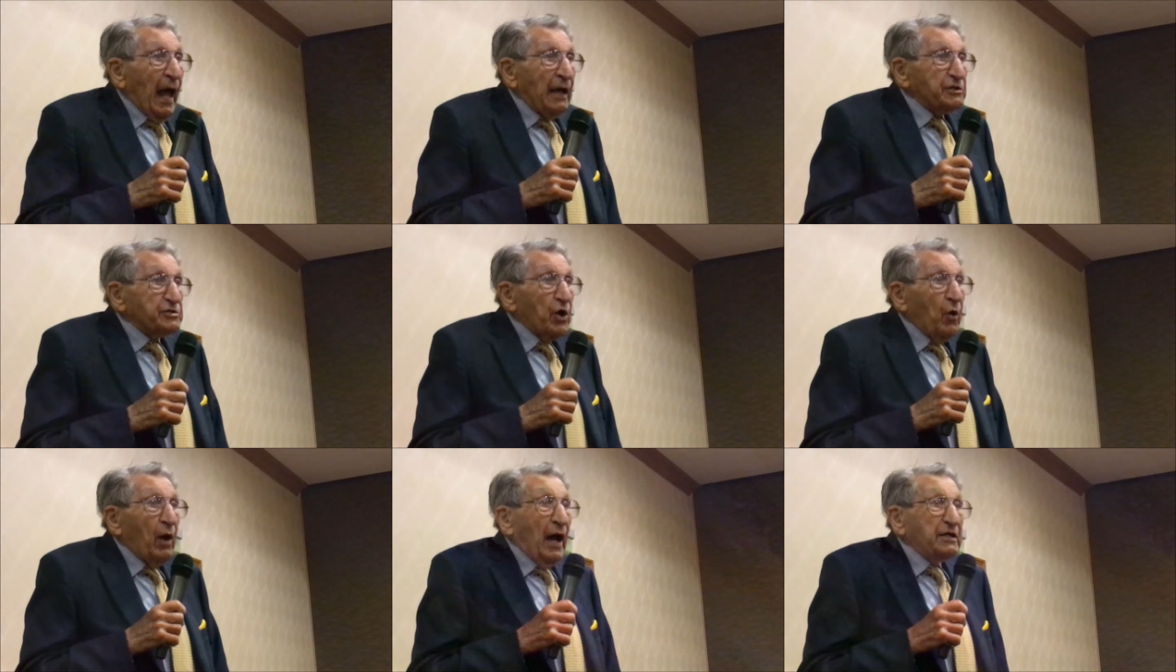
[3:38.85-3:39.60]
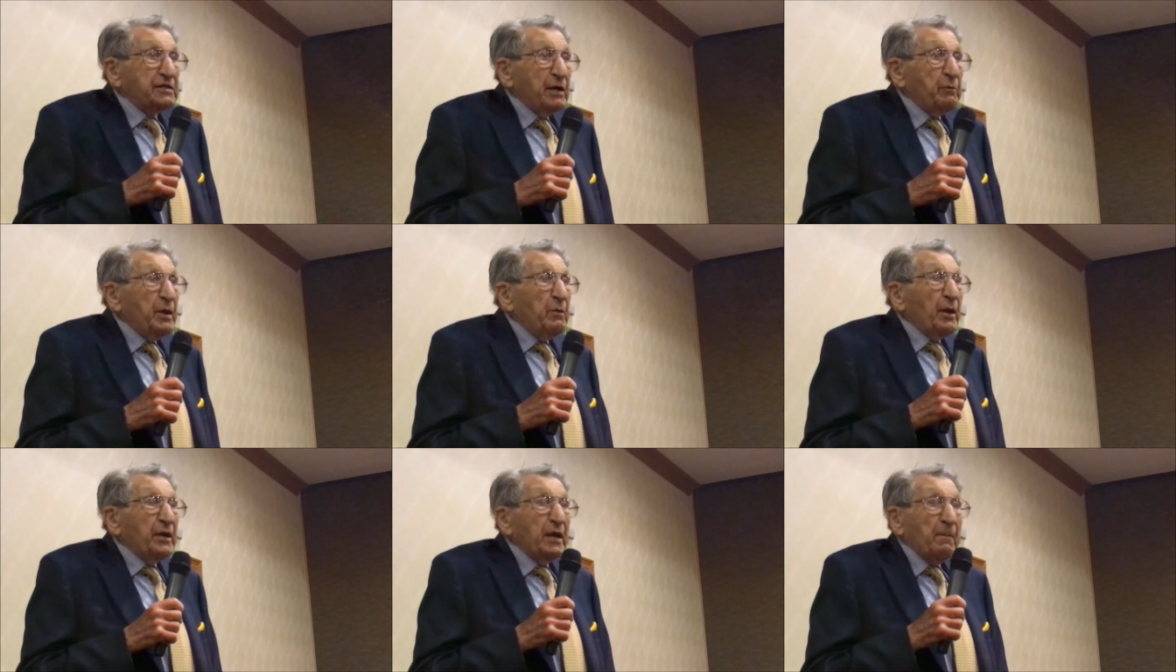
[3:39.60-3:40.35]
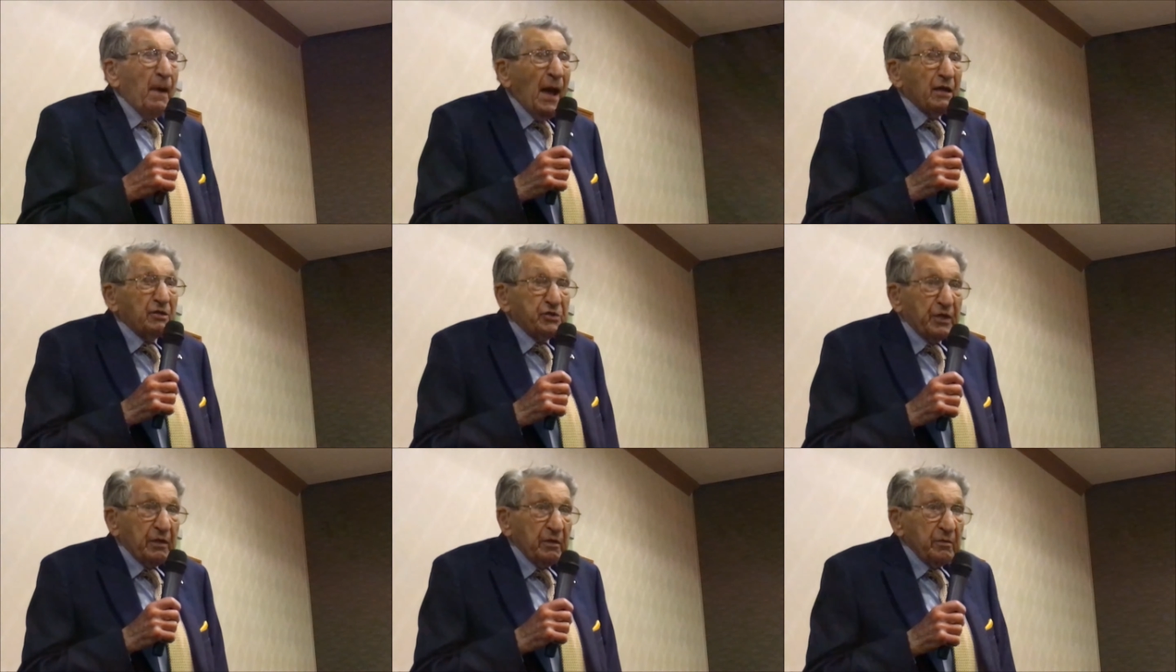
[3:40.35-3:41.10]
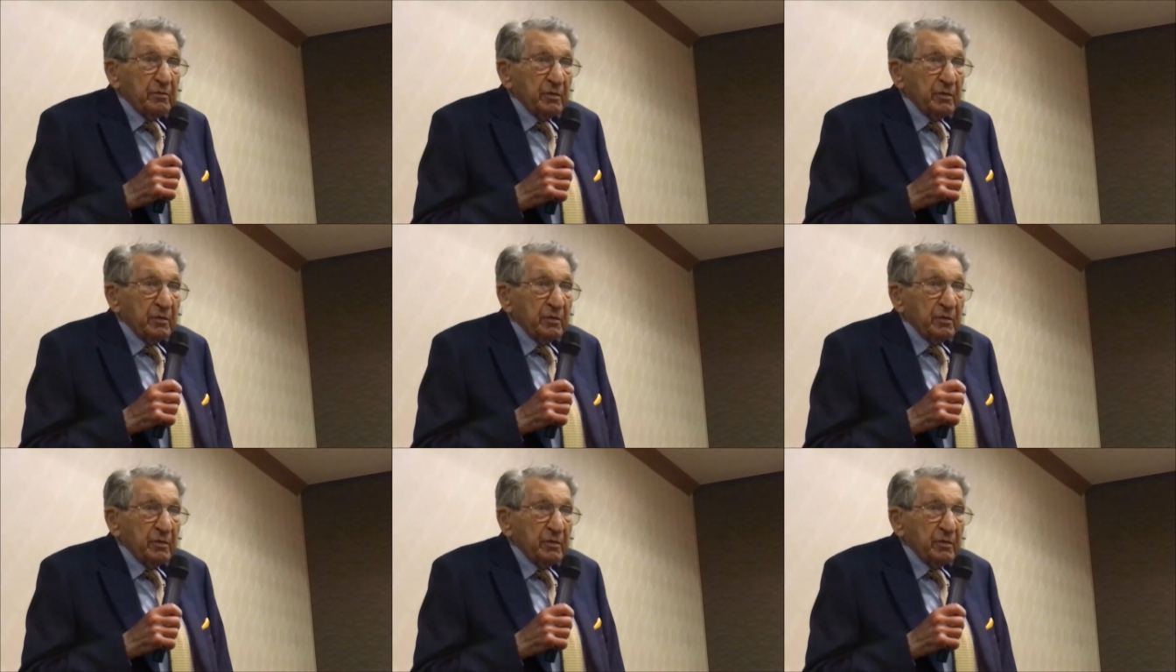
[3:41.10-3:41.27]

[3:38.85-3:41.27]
And so I said, we want an apology